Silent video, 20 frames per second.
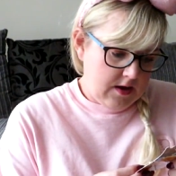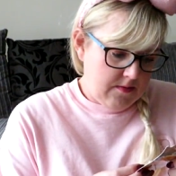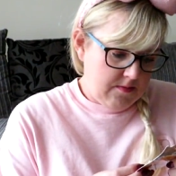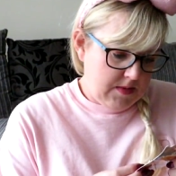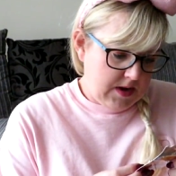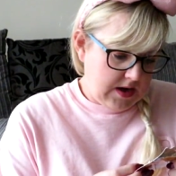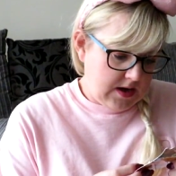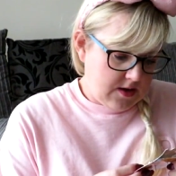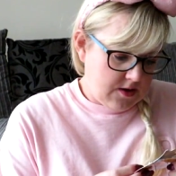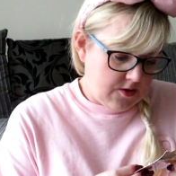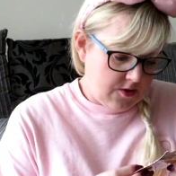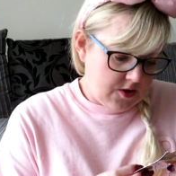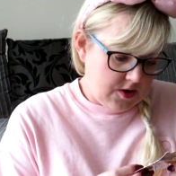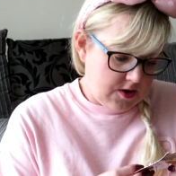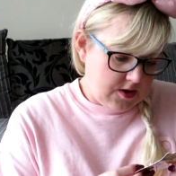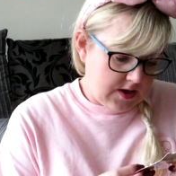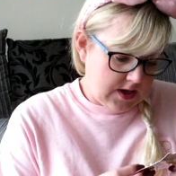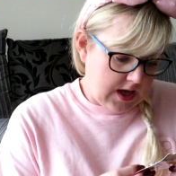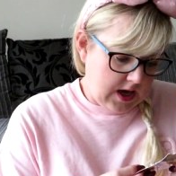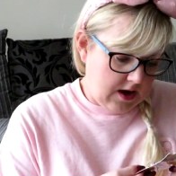Mickey's Not
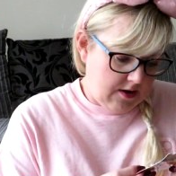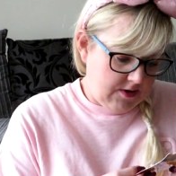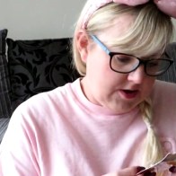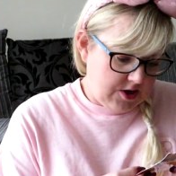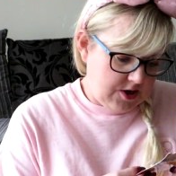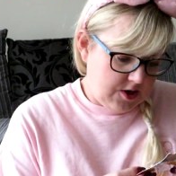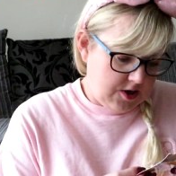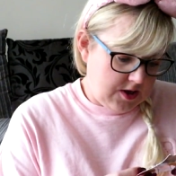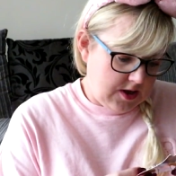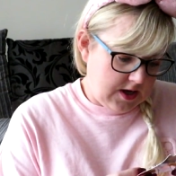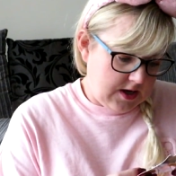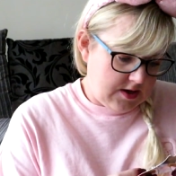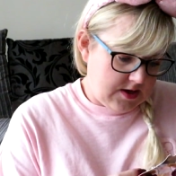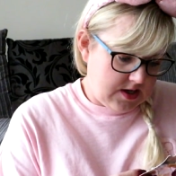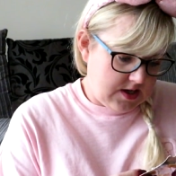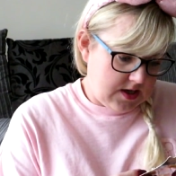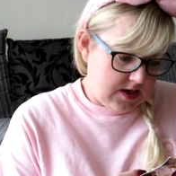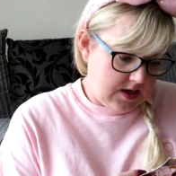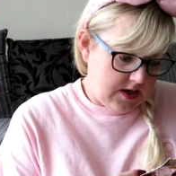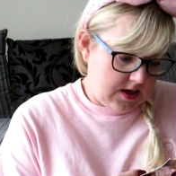So Scary
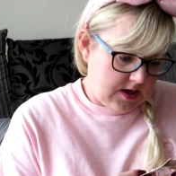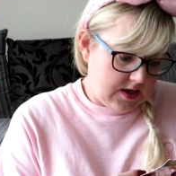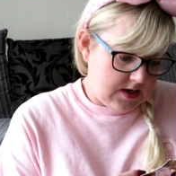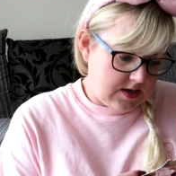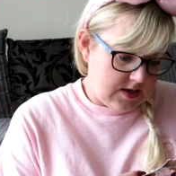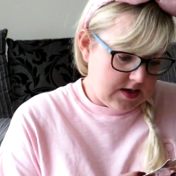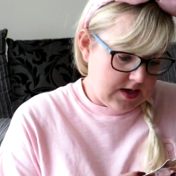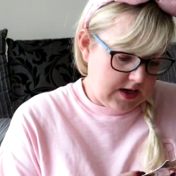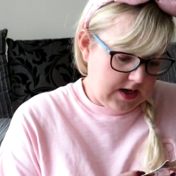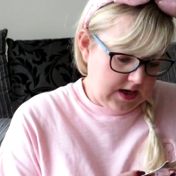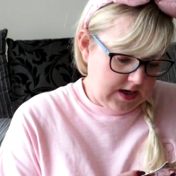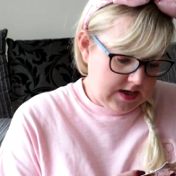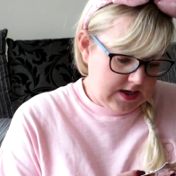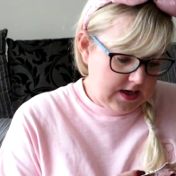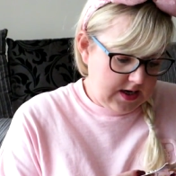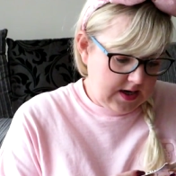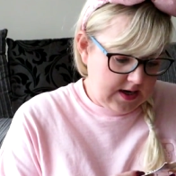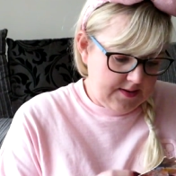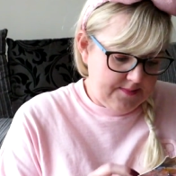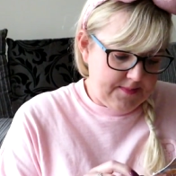
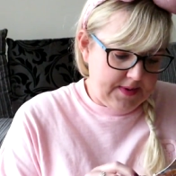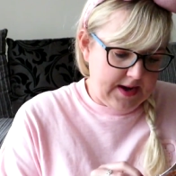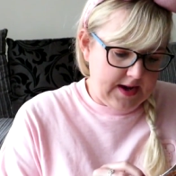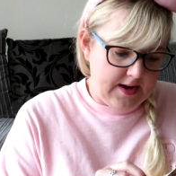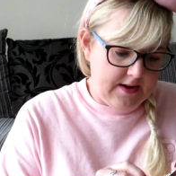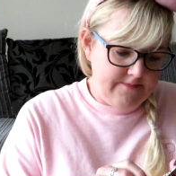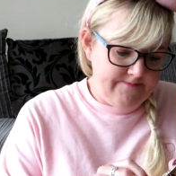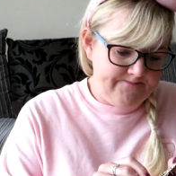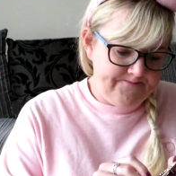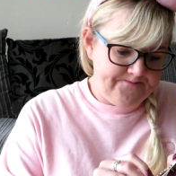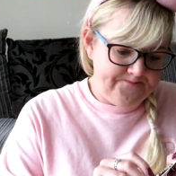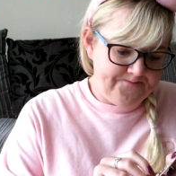2018 pin,